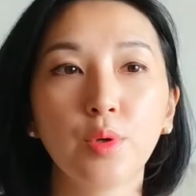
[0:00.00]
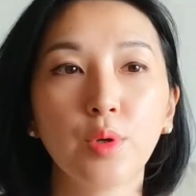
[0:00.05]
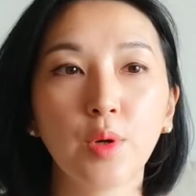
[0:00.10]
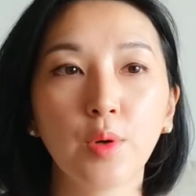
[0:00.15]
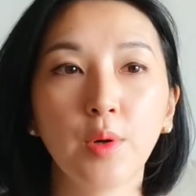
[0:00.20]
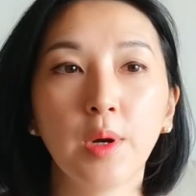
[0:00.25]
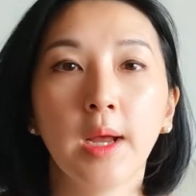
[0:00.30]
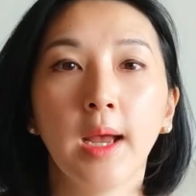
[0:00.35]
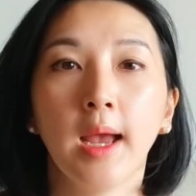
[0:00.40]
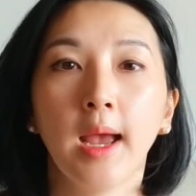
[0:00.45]

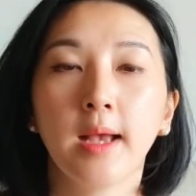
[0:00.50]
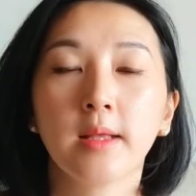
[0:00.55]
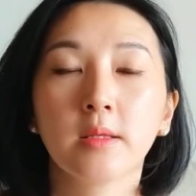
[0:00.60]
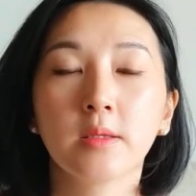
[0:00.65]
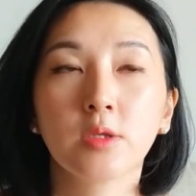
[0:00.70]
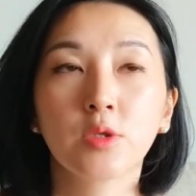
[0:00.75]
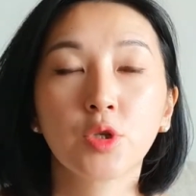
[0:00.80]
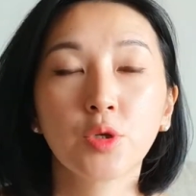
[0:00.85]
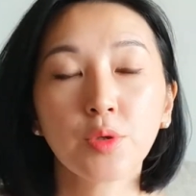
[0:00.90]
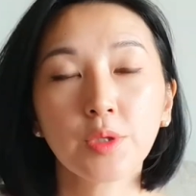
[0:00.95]
no.
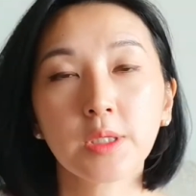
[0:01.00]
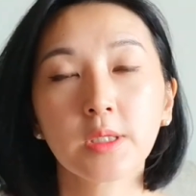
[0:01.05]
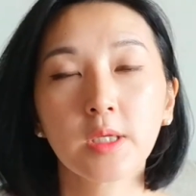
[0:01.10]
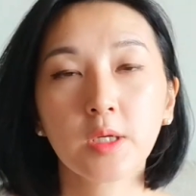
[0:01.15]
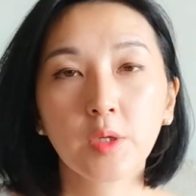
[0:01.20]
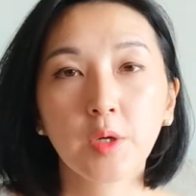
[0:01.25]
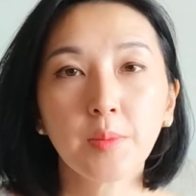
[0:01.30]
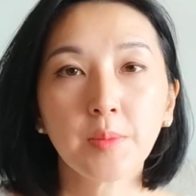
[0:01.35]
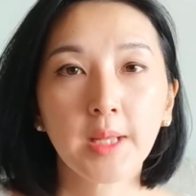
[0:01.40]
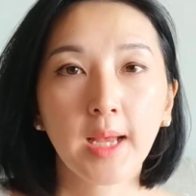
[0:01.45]
And choose
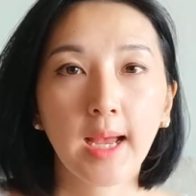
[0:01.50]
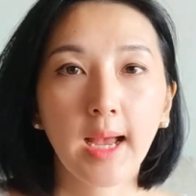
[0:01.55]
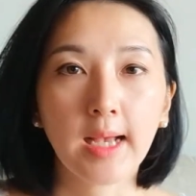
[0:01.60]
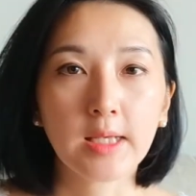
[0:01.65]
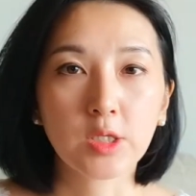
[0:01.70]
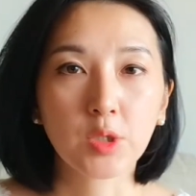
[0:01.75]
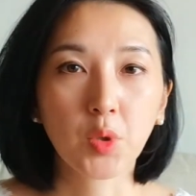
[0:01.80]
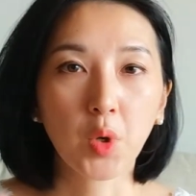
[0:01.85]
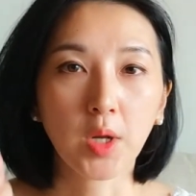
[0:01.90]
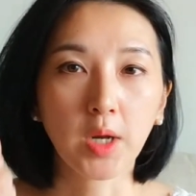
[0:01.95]
serum that
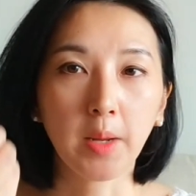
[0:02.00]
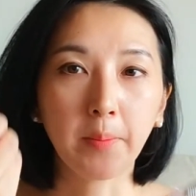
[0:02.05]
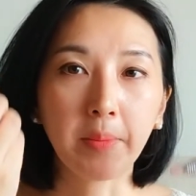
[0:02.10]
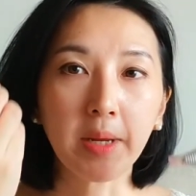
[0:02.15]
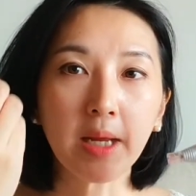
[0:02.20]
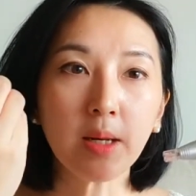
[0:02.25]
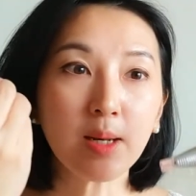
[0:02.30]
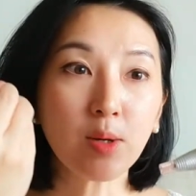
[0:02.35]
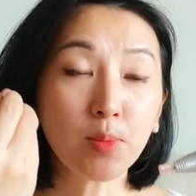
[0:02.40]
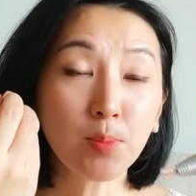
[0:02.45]
has got a
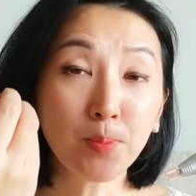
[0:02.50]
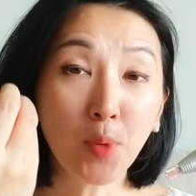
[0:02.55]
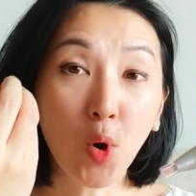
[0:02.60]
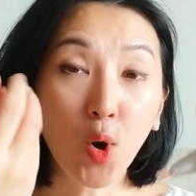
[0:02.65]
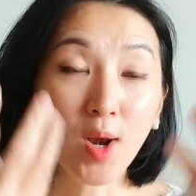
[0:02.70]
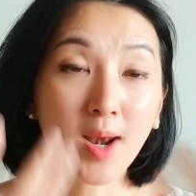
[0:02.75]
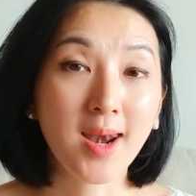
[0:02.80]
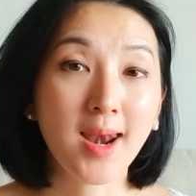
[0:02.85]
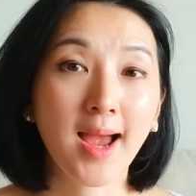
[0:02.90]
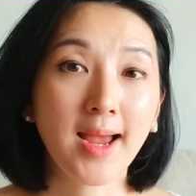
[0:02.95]
bit
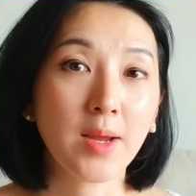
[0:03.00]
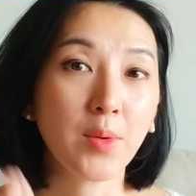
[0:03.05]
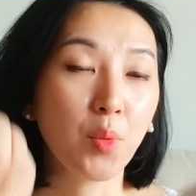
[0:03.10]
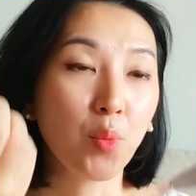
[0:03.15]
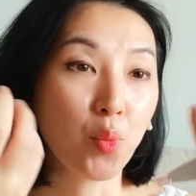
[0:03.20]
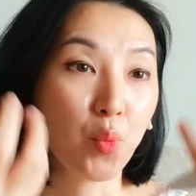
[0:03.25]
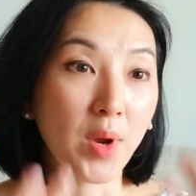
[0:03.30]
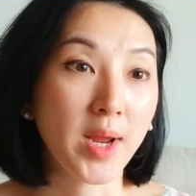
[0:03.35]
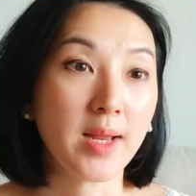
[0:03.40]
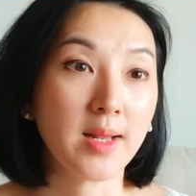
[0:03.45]
more
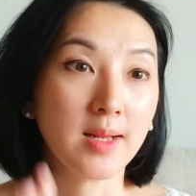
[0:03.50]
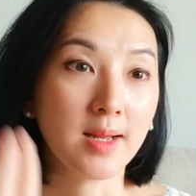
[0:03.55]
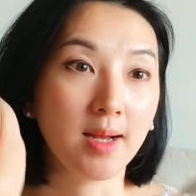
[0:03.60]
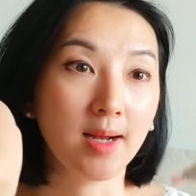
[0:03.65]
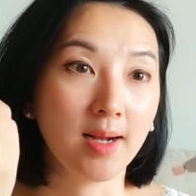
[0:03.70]
lightweight,